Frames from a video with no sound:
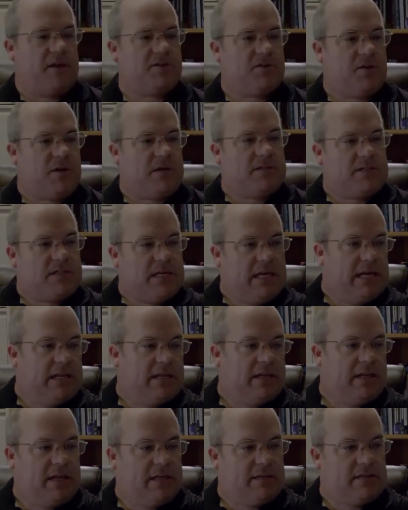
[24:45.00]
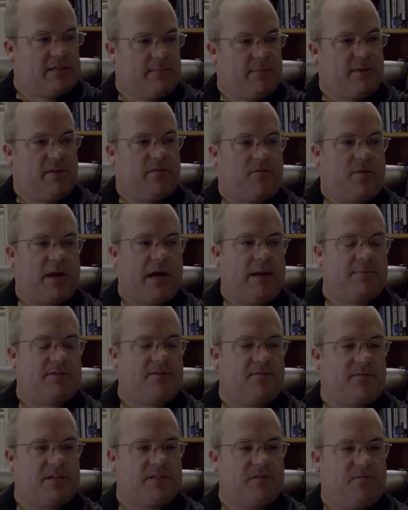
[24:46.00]
of the things you can see in some of the
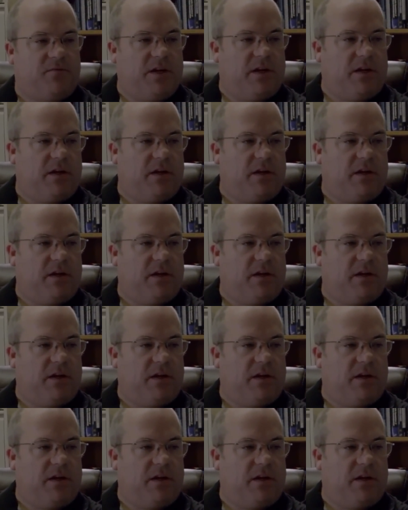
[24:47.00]
frames of this